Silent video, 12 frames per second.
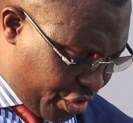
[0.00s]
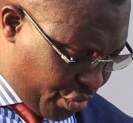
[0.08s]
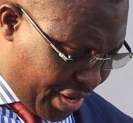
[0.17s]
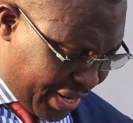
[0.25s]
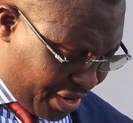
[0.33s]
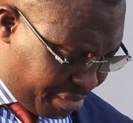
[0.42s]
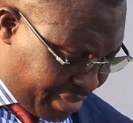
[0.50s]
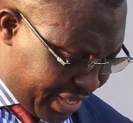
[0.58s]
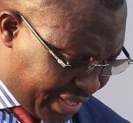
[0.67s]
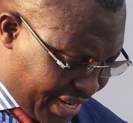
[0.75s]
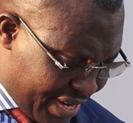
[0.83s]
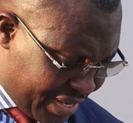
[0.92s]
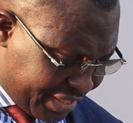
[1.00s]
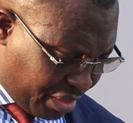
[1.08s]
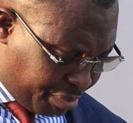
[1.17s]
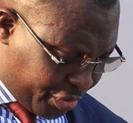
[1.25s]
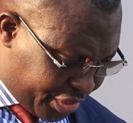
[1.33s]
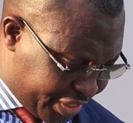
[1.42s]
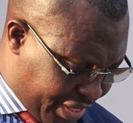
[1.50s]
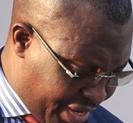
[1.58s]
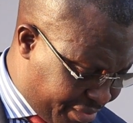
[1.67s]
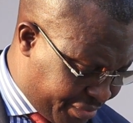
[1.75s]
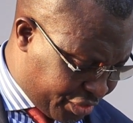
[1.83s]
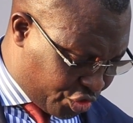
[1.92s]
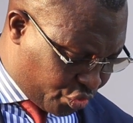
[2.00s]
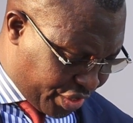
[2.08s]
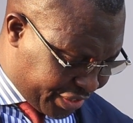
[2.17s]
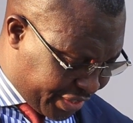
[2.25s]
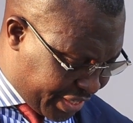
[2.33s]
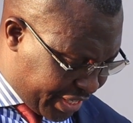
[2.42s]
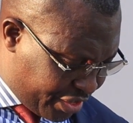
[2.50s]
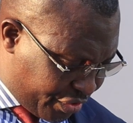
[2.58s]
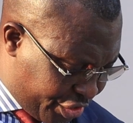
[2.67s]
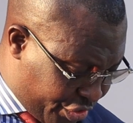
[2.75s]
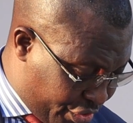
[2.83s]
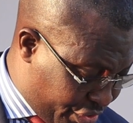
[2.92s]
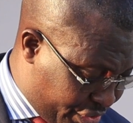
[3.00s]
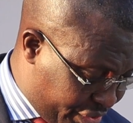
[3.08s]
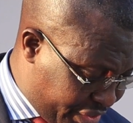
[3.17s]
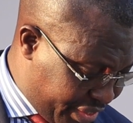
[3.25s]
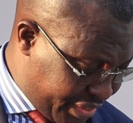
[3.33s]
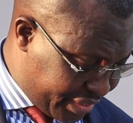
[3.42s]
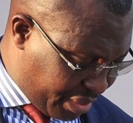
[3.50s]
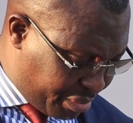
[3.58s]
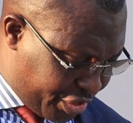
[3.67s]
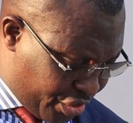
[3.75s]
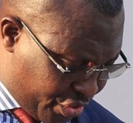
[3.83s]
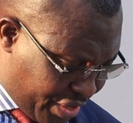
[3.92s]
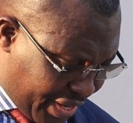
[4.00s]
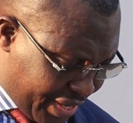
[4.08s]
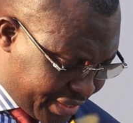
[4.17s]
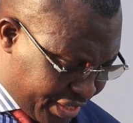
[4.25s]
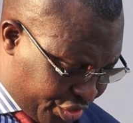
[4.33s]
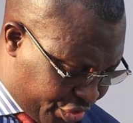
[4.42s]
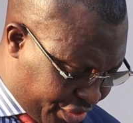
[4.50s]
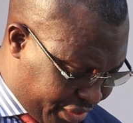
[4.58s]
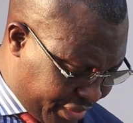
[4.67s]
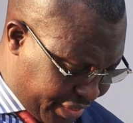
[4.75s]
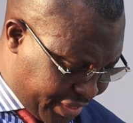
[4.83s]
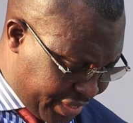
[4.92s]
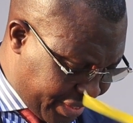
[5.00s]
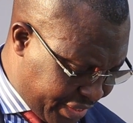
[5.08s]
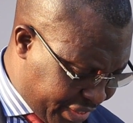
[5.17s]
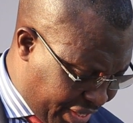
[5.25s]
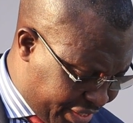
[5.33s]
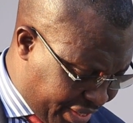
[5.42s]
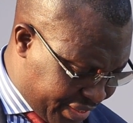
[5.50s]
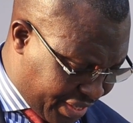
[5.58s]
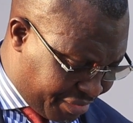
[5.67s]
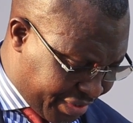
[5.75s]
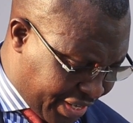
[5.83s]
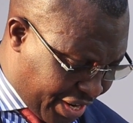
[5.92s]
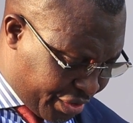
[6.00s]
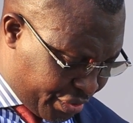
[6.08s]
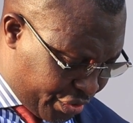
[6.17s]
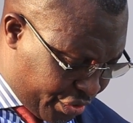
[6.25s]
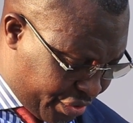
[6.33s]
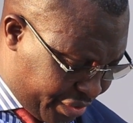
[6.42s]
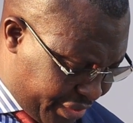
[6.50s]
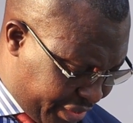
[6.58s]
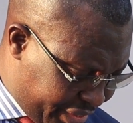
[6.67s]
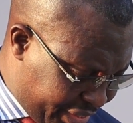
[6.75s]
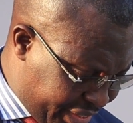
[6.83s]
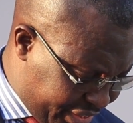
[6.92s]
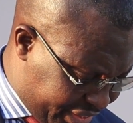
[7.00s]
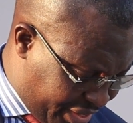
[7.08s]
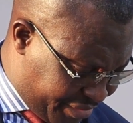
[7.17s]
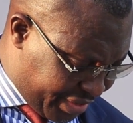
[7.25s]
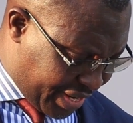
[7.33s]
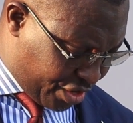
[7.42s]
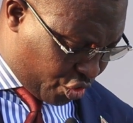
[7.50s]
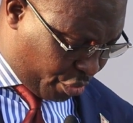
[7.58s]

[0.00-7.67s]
Uganda remains an ardent supporter for strengthening the regional, sub-regional organizations such as the African Union, East African